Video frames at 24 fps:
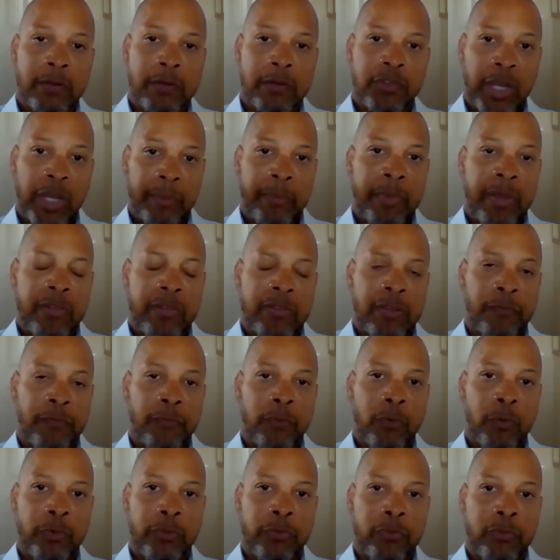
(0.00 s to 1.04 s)
CheckMate
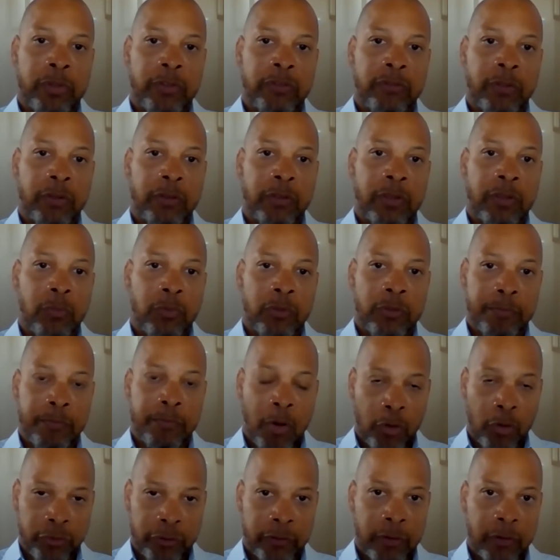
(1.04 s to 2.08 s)
743 study was
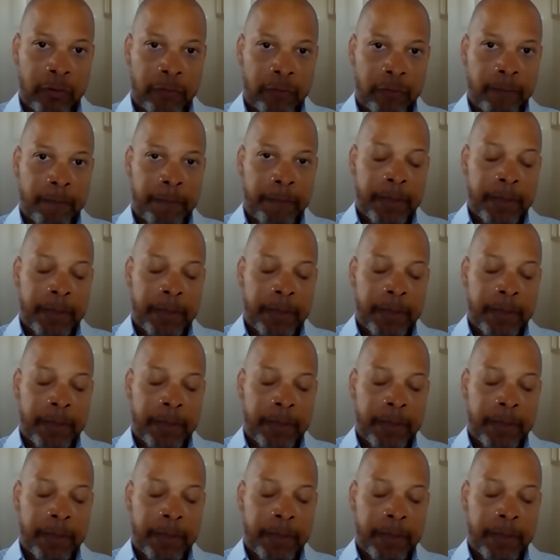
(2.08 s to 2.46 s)
positive.